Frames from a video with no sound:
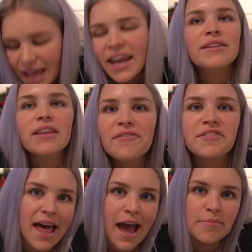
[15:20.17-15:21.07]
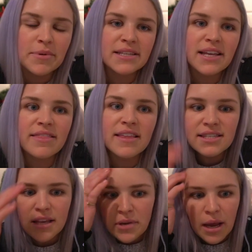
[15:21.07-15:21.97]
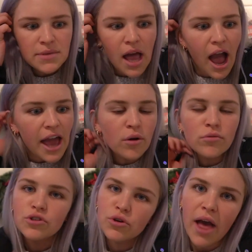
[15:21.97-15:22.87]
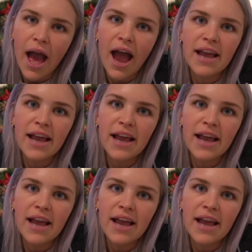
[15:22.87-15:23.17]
And I loved that because I think sometimes I don't do that.